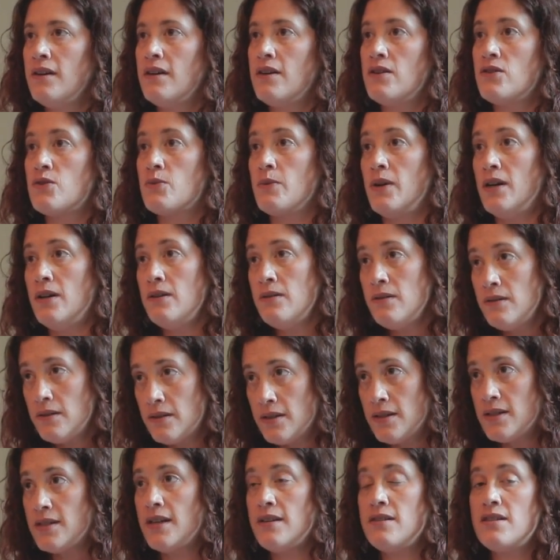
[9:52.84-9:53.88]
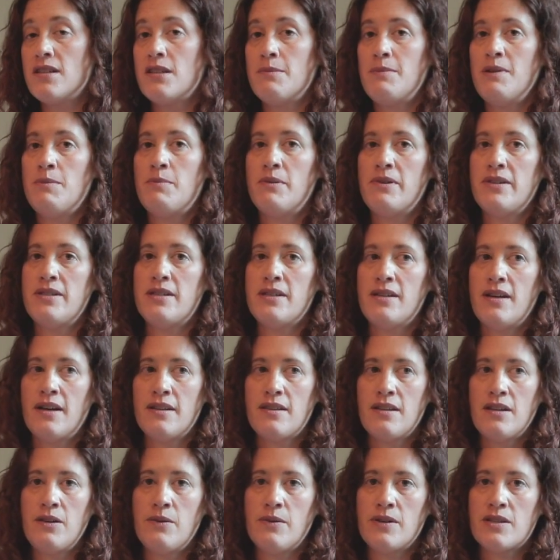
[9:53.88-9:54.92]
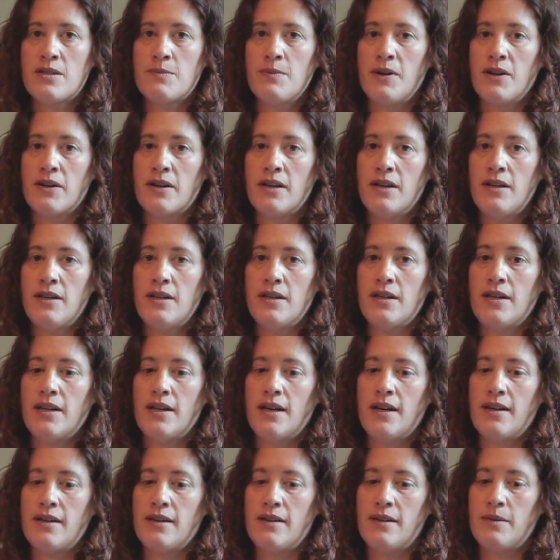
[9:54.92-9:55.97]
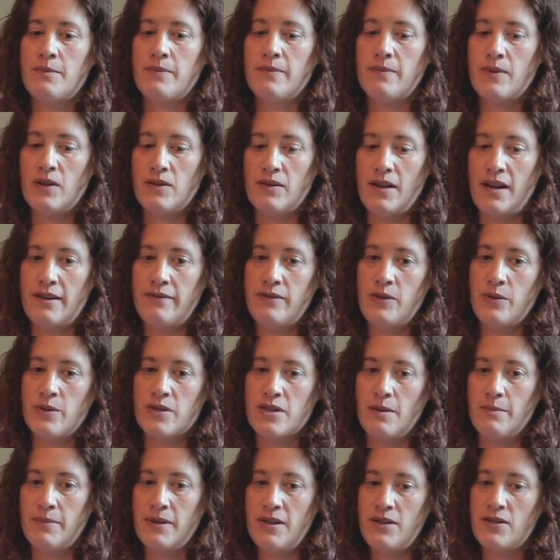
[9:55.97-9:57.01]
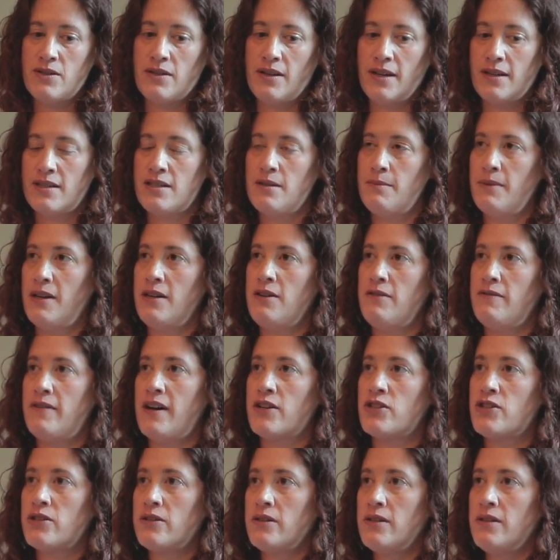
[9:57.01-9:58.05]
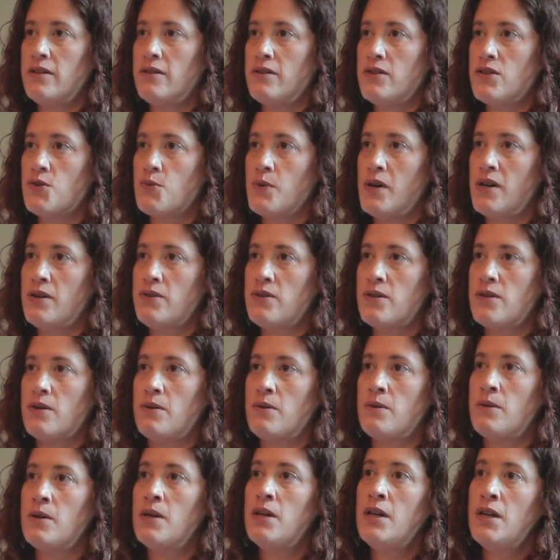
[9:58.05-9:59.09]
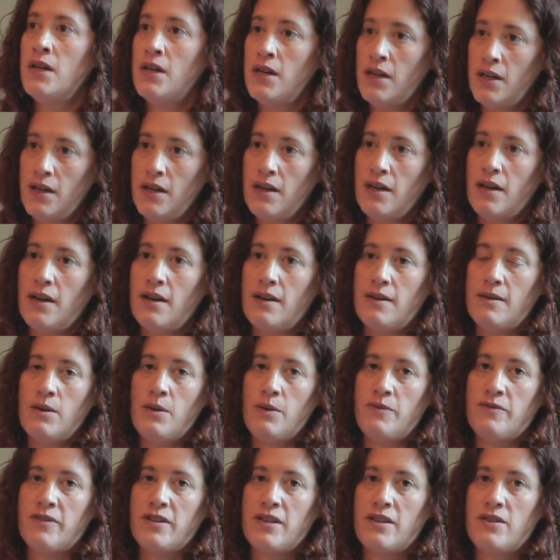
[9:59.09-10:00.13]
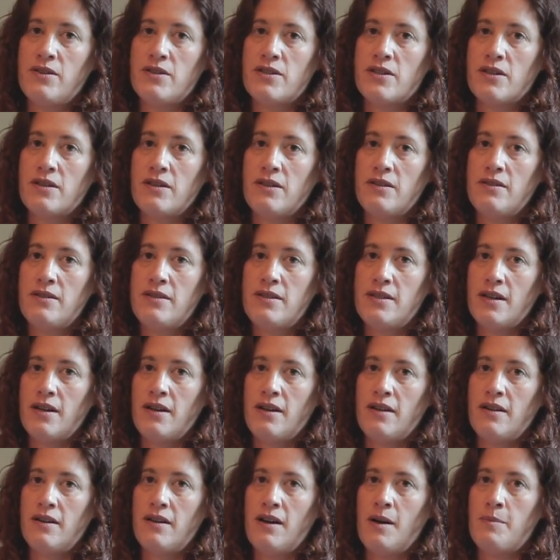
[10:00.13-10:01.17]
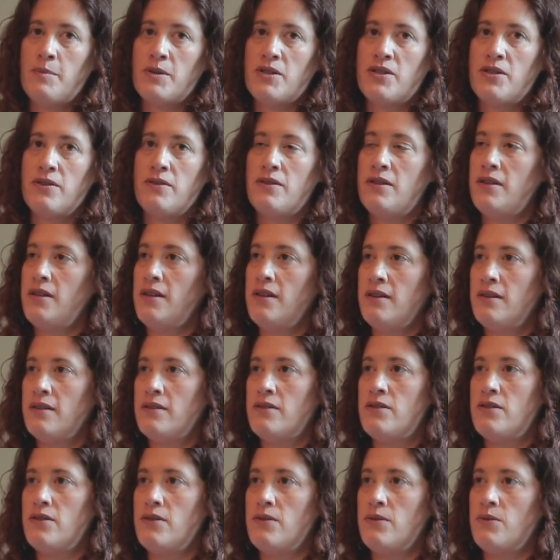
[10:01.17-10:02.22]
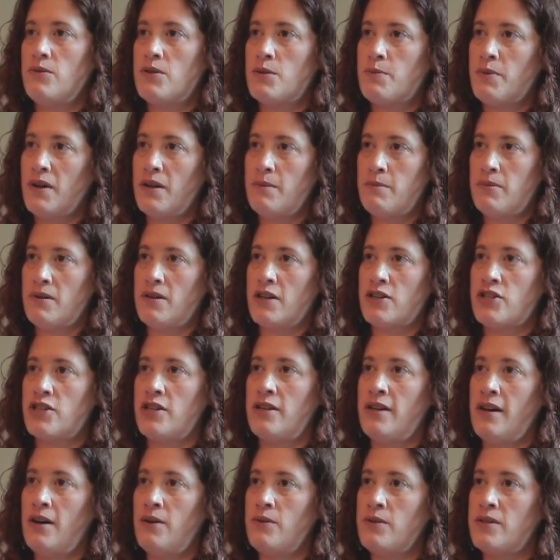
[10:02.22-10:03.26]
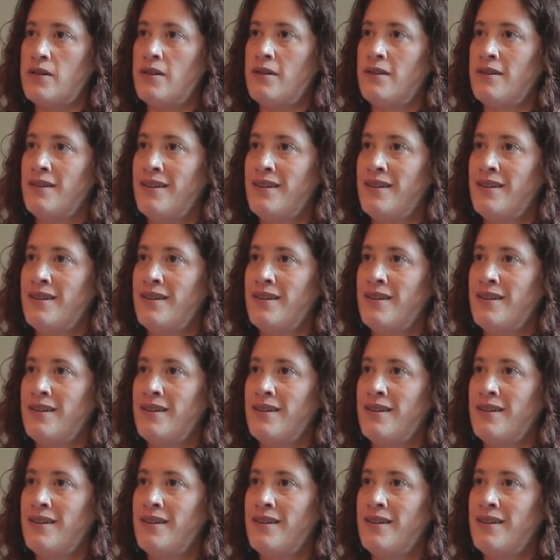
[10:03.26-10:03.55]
as well that tends to be pointed at the US market. And a lot of US companies like to manufacture here as well. So hopefully there's a good opportunity to spread production out